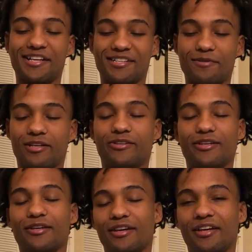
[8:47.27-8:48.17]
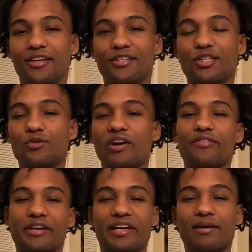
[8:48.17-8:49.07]
Especially since you have
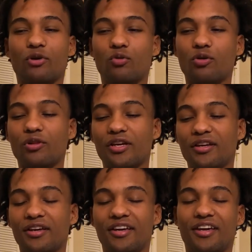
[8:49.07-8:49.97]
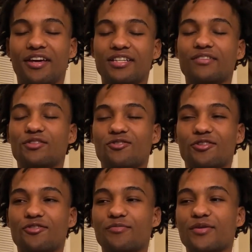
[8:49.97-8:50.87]
the camera rolling, it gives you a
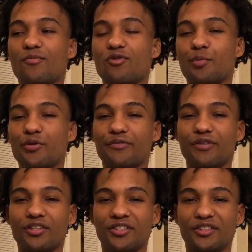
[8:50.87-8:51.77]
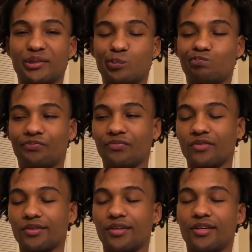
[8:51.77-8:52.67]
little bit more motivation
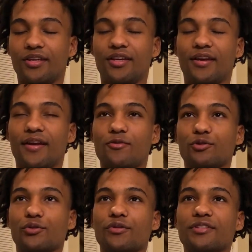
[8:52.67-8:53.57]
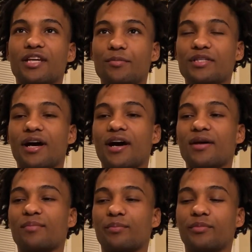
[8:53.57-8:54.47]
and also at the same time
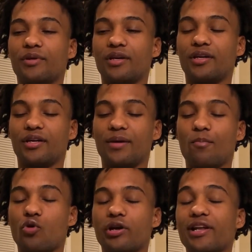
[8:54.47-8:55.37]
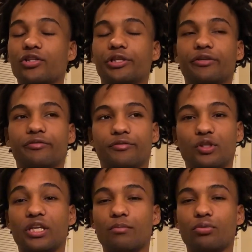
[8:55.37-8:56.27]
more initiative to
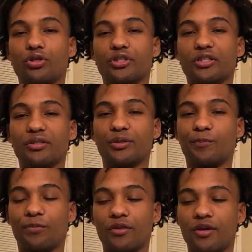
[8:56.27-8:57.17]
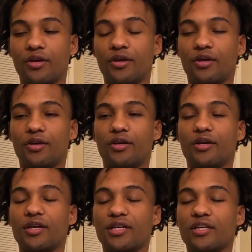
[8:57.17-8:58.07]
keep pushing
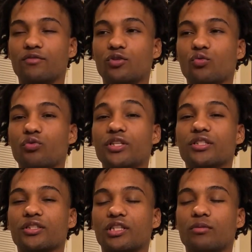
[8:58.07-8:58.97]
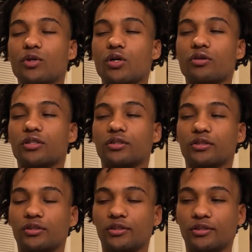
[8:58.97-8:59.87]
and it gives you a reason to keep going
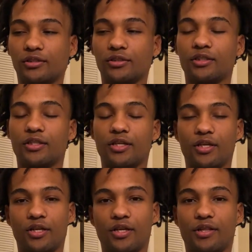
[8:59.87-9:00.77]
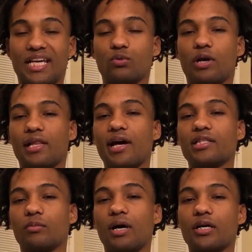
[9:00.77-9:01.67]
that's what i liked
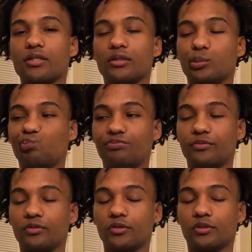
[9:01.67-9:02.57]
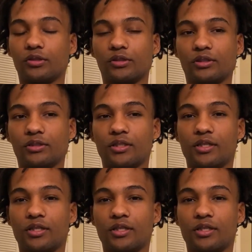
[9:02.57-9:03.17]
about it